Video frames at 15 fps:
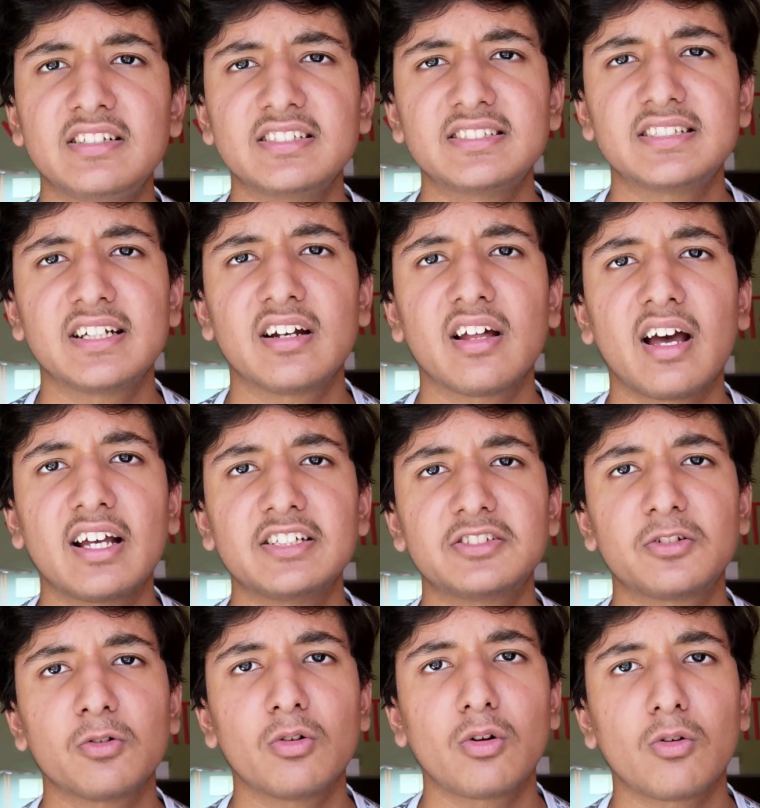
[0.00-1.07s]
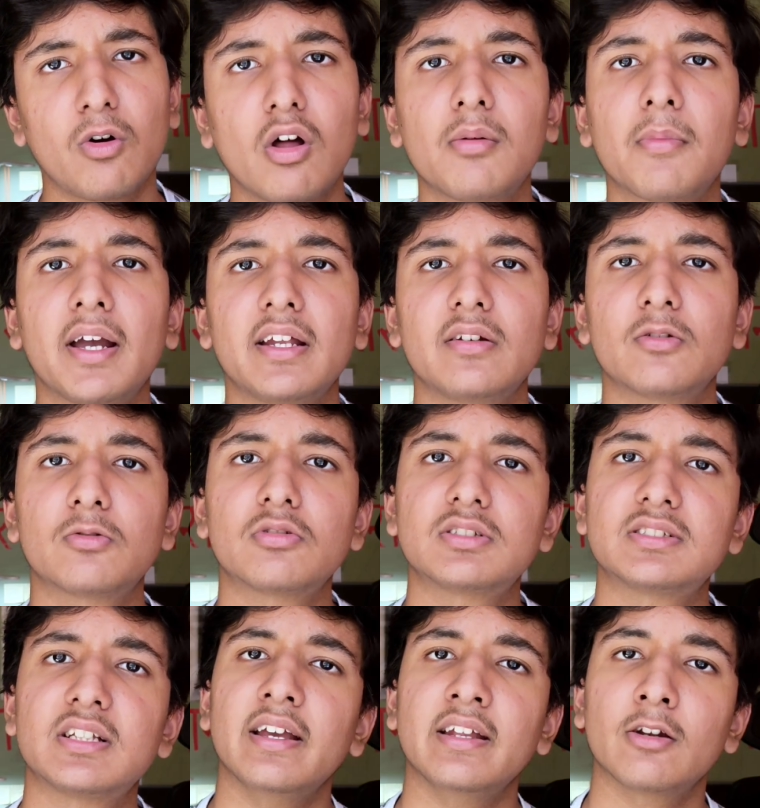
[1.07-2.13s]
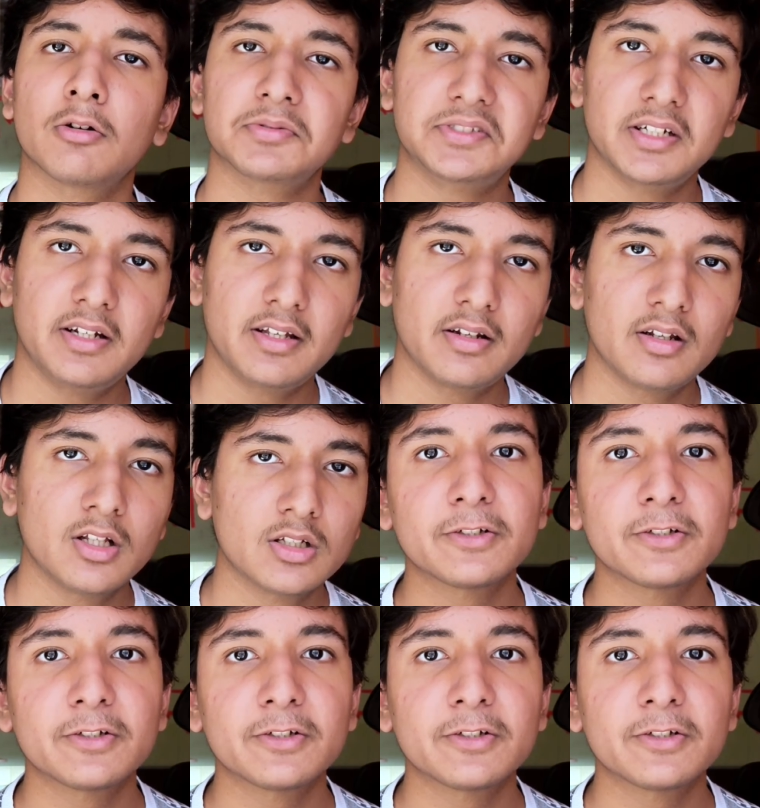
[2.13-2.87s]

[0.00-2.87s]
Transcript: just said I store all my notes in Obsidian.